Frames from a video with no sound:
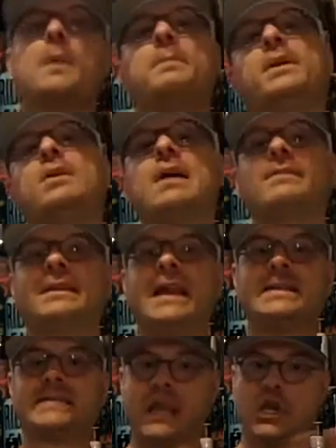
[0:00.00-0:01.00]
Beer Advocate
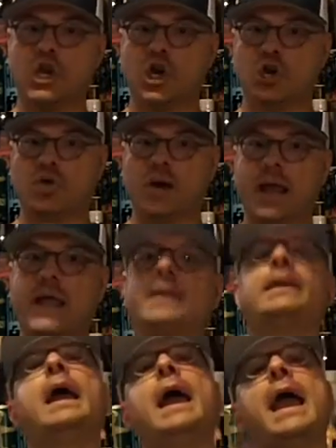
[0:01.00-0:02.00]
has no
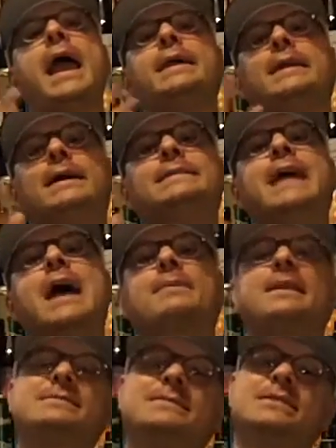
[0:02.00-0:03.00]
grade. And Untapped
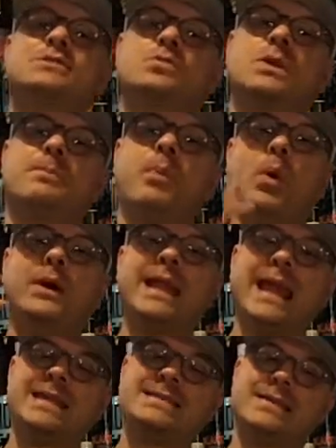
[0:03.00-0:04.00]
gives us
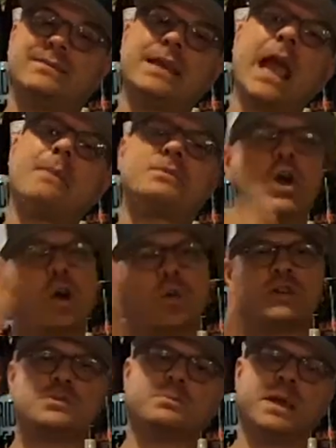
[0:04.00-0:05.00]
3.87 caps,
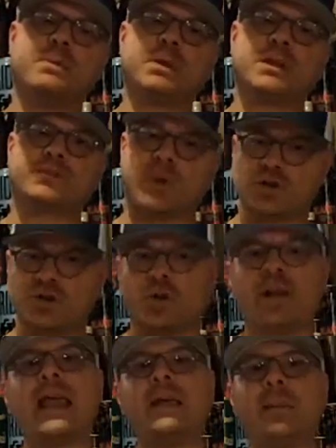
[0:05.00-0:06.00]
which is B+, virgin on
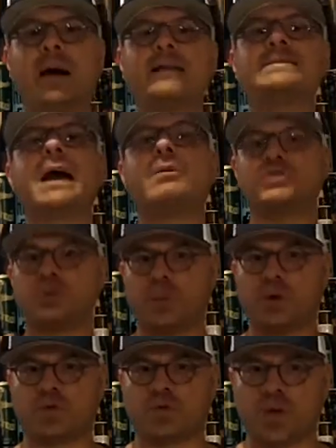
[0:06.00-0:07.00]
A-, I would
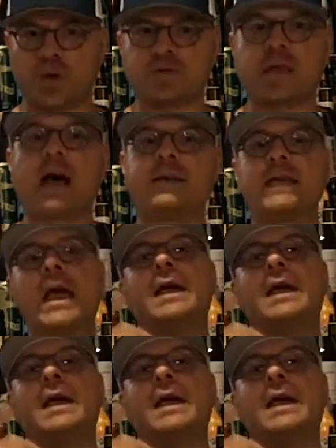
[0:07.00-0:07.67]
suppose, for those guys.